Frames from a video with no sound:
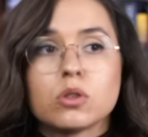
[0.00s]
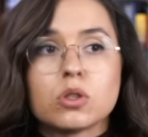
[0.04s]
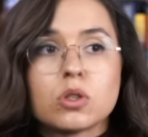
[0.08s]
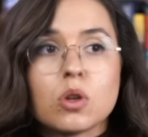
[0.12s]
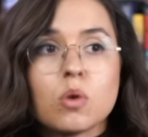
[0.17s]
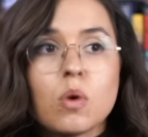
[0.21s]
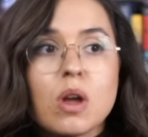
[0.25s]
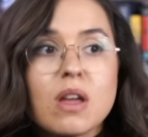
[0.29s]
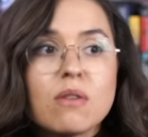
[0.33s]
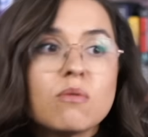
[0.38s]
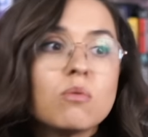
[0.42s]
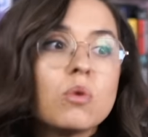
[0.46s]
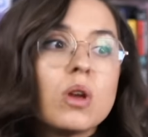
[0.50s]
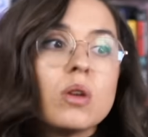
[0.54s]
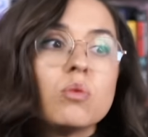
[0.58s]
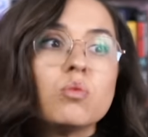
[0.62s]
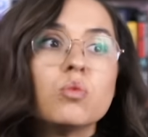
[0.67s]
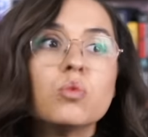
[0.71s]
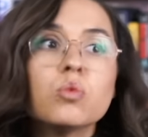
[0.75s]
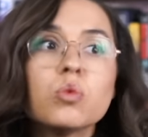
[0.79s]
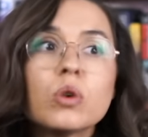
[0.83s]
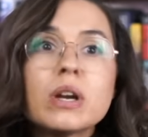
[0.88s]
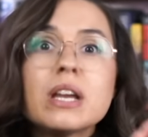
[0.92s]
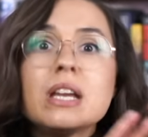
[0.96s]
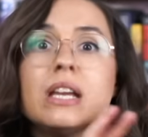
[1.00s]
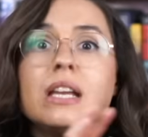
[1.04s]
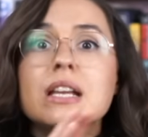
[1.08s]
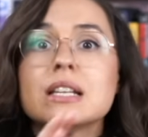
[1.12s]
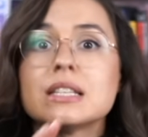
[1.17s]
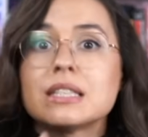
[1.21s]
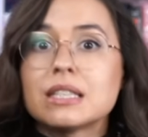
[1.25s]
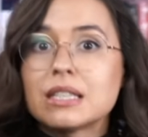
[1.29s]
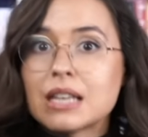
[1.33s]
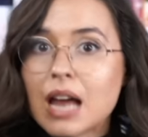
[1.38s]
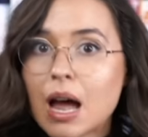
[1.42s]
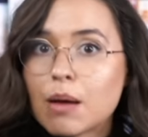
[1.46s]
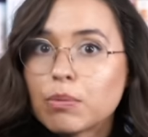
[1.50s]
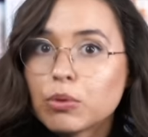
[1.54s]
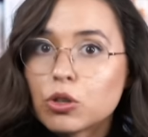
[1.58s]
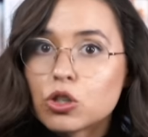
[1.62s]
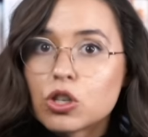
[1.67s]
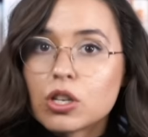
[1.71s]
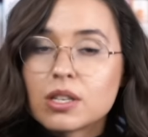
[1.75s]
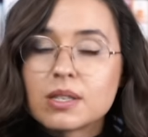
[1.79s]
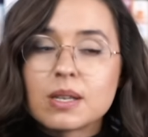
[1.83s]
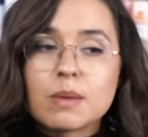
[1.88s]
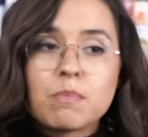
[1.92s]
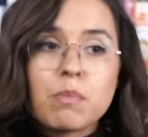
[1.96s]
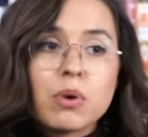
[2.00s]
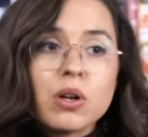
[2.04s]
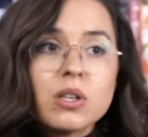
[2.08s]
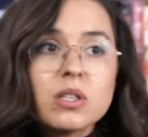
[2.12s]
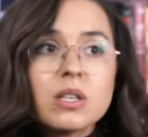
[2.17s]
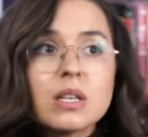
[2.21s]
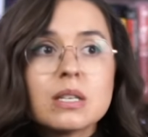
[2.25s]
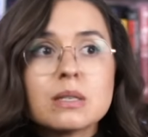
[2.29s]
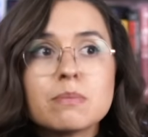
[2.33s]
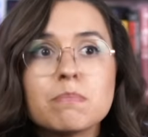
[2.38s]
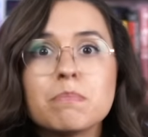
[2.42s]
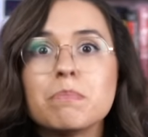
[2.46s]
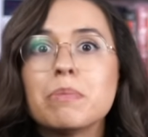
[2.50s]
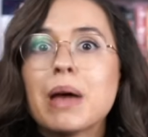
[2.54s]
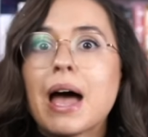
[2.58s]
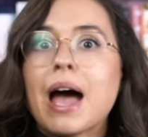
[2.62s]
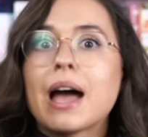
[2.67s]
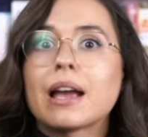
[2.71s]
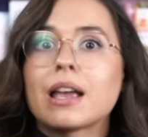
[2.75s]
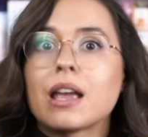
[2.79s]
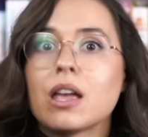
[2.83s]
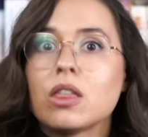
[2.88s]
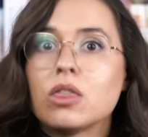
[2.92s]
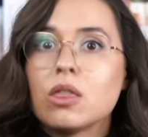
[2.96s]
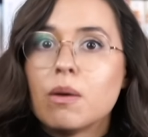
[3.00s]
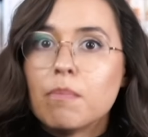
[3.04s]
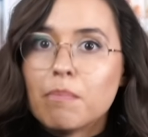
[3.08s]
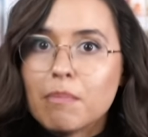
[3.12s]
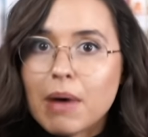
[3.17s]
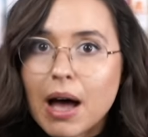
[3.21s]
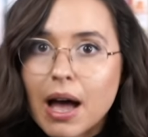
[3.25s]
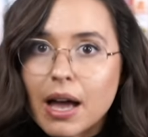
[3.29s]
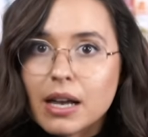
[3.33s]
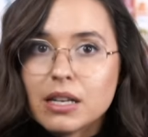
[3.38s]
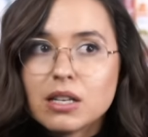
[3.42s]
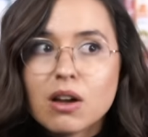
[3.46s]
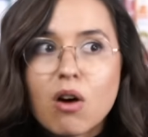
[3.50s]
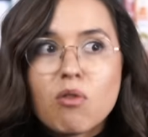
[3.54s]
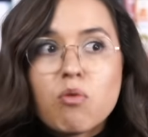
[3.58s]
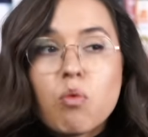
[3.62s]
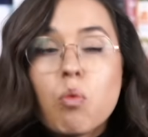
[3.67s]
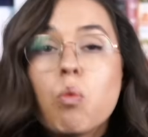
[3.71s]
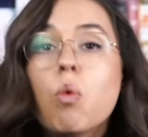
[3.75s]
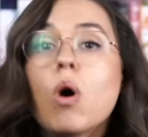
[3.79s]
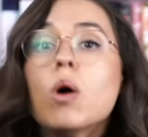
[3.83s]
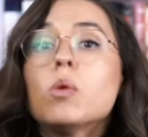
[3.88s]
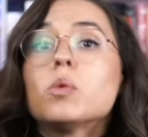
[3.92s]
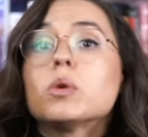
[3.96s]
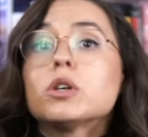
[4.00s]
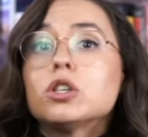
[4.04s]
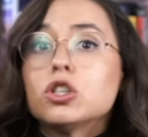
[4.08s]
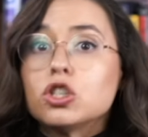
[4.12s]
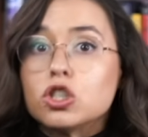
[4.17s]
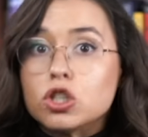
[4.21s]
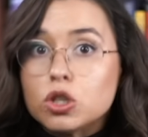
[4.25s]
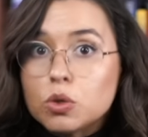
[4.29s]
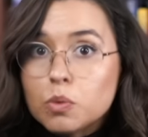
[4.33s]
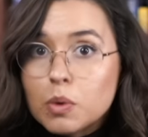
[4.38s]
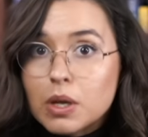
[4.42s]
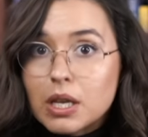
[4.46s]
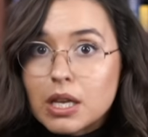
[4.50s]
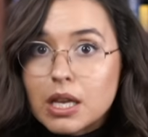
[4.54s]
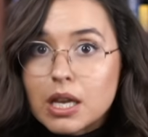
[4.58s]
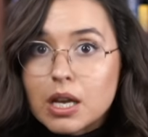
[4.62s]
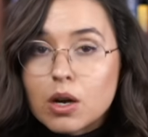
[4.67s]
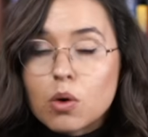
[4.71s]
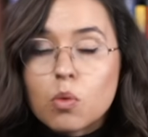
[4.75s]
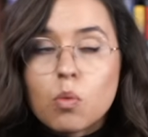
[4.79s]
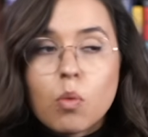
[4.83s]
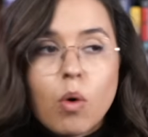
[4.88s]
So it reestablishes, it puts us back in the mind of what we're doing here,